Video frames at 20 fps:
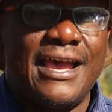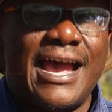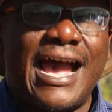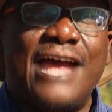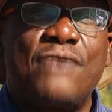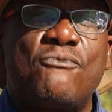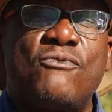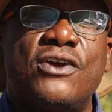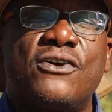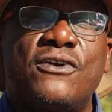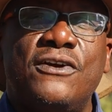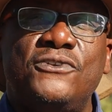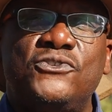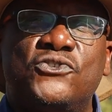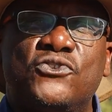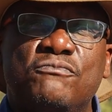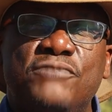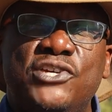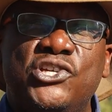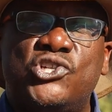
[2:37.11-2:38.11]
and we're going
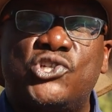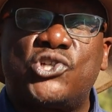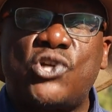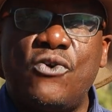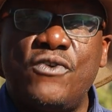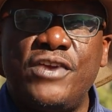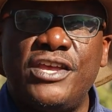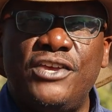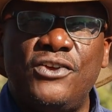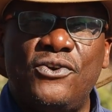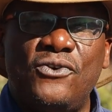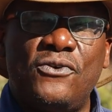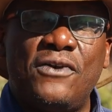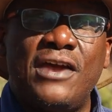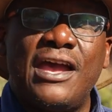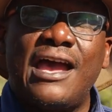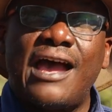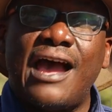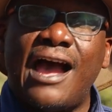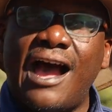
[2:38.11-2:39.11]
to be showing you
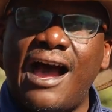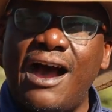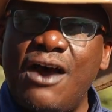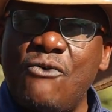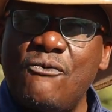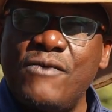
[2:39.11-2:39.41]
how